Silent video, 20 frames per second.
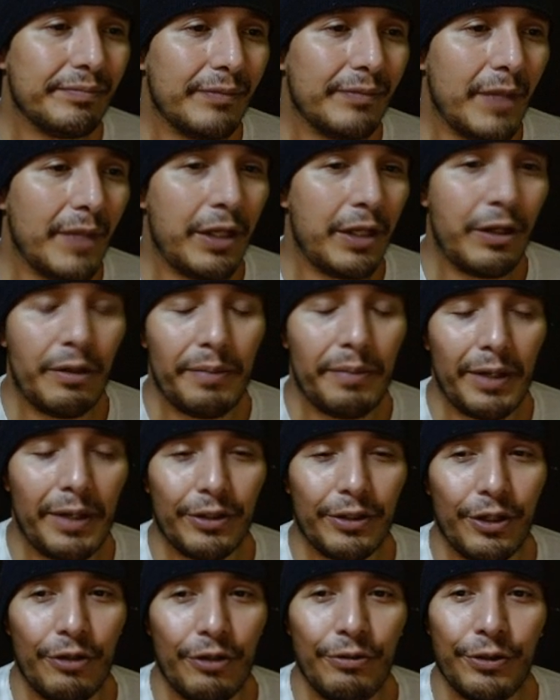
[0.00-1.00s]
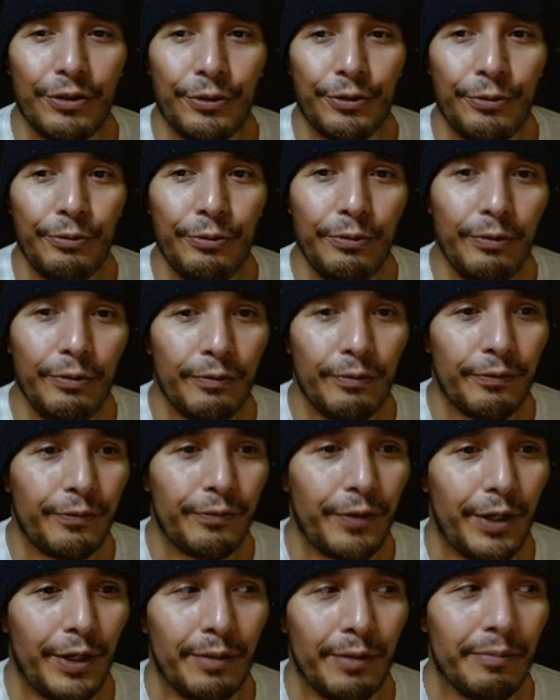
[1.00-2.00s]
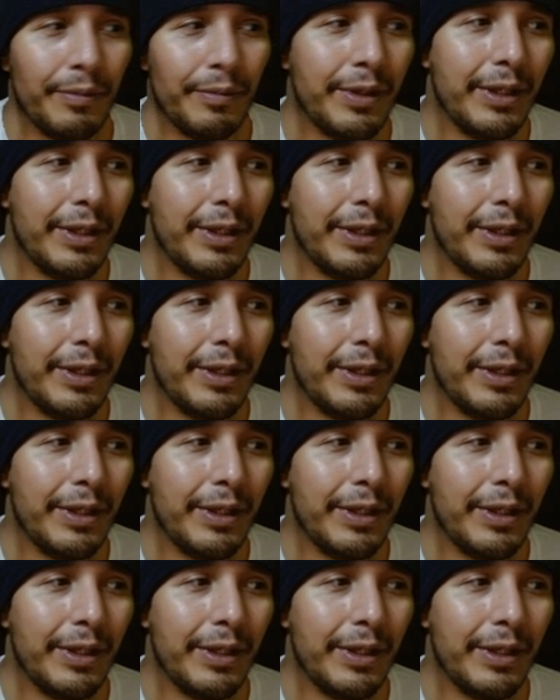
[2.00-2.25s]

I know about Goku from